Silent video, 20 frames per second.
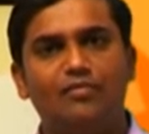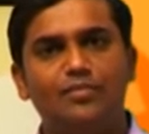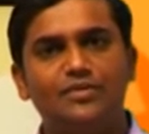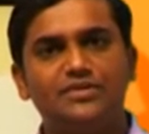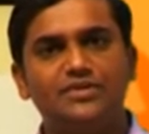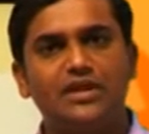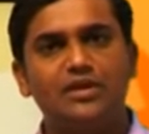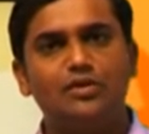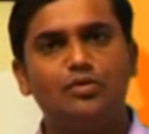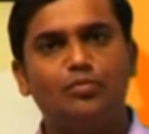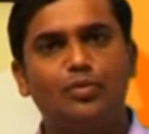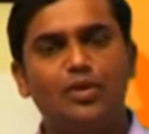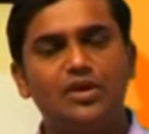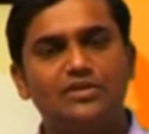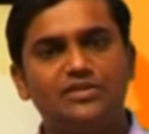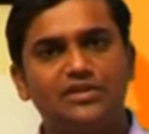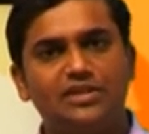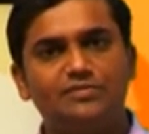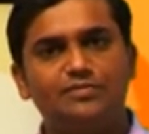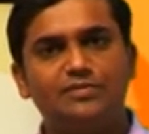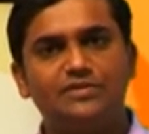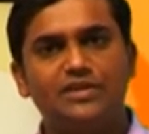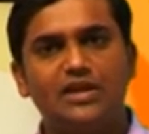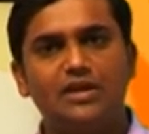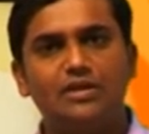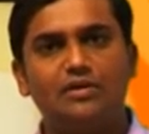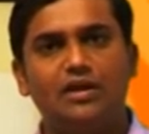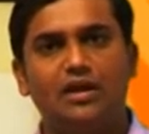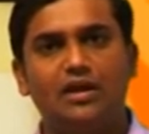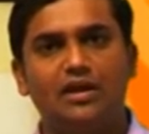0.5% to
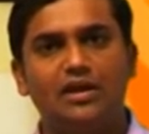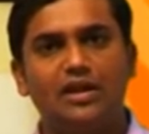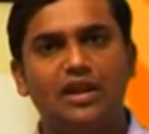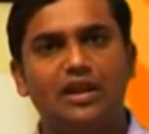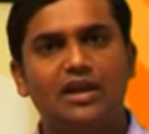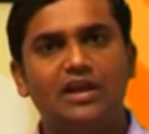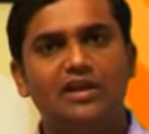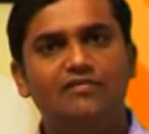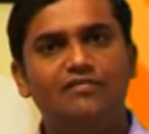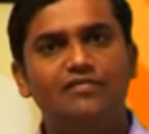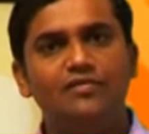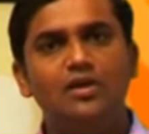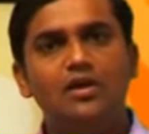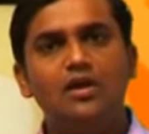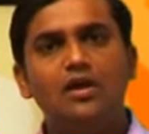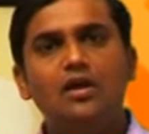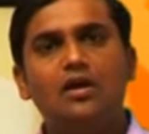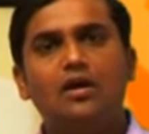0.6% negative,